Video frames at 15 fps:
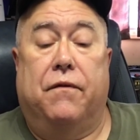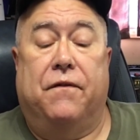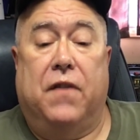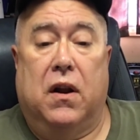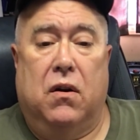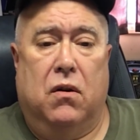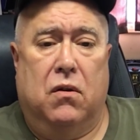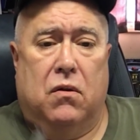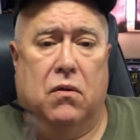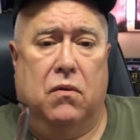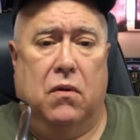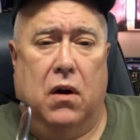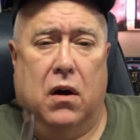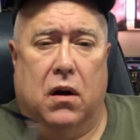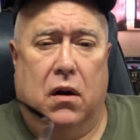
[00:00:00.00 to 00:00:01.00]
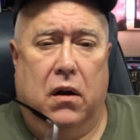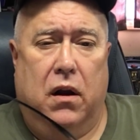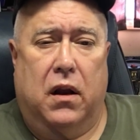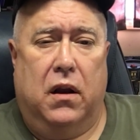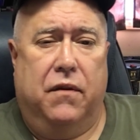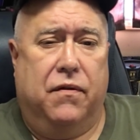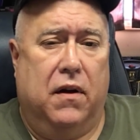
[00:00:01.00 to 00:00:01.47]
Federal
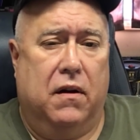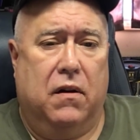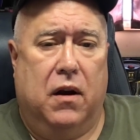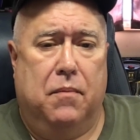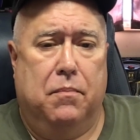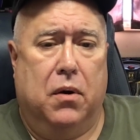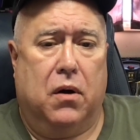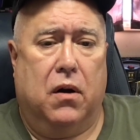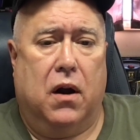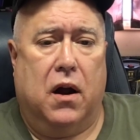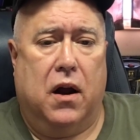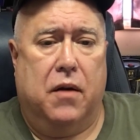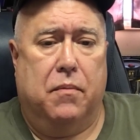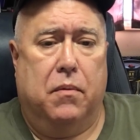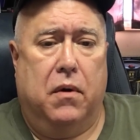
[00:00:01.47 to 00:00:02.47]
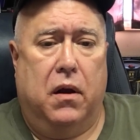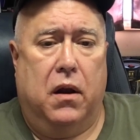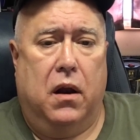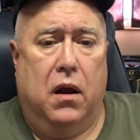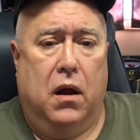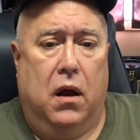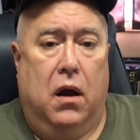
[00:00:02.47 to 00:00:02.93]
185 grain Burger Hybrid.